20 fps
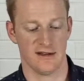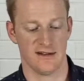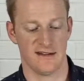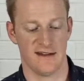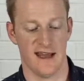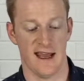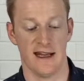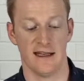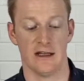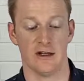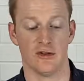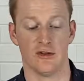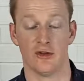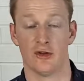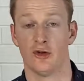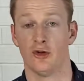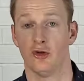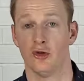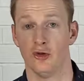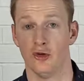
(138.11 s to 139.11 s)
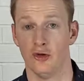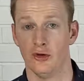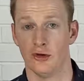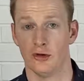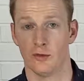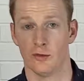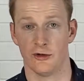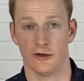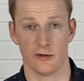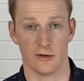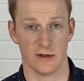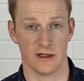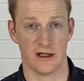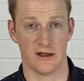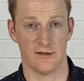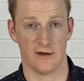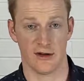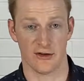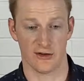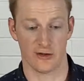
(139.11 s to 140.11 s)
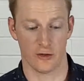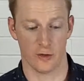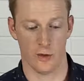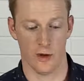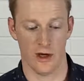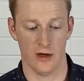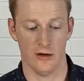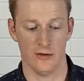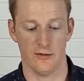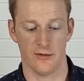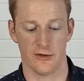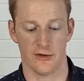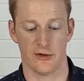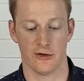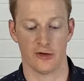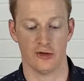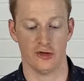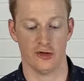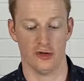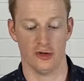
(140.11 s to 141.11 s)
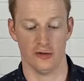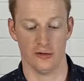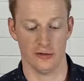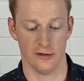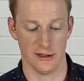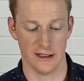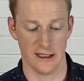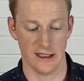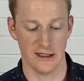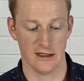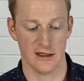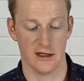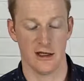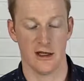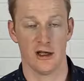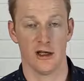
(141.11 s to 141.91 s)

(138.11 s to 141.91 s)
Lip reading: 10 and 2, which would give us 12, so 12,